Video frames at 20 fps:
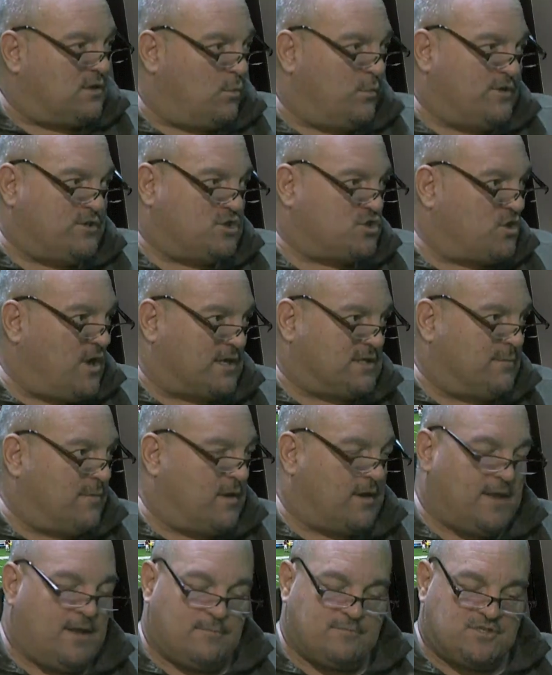We just talked
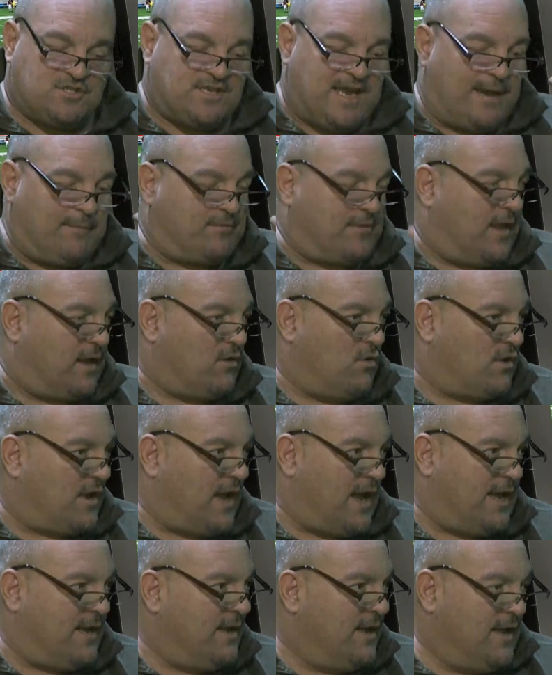about him. Same thing.
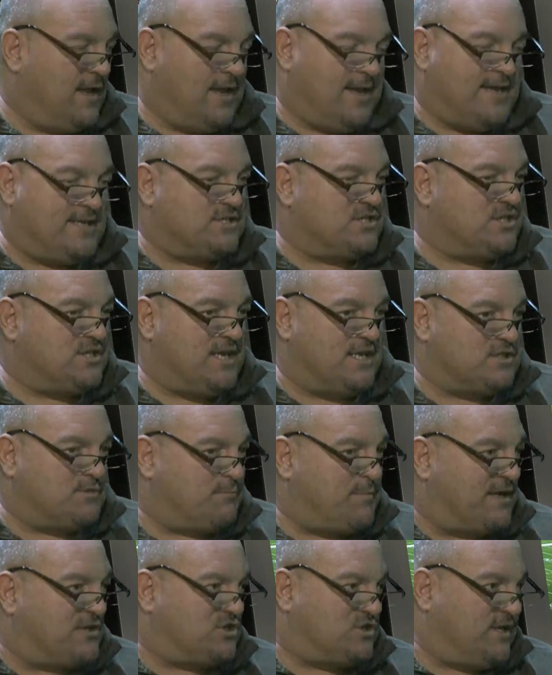Okay, his
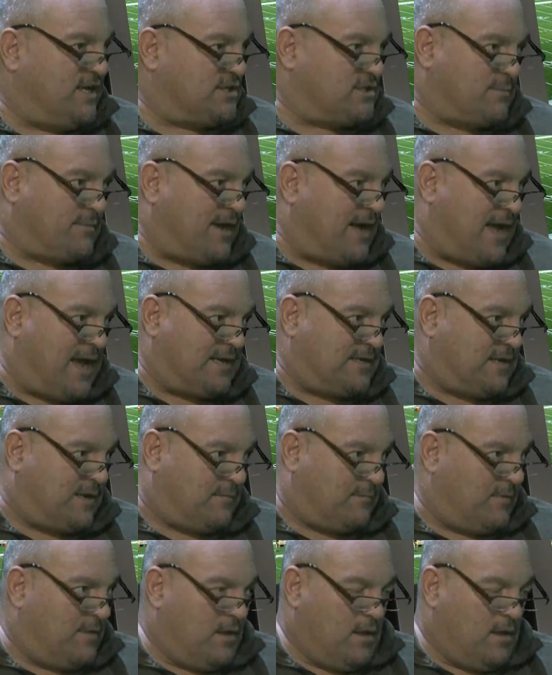best years are behind him.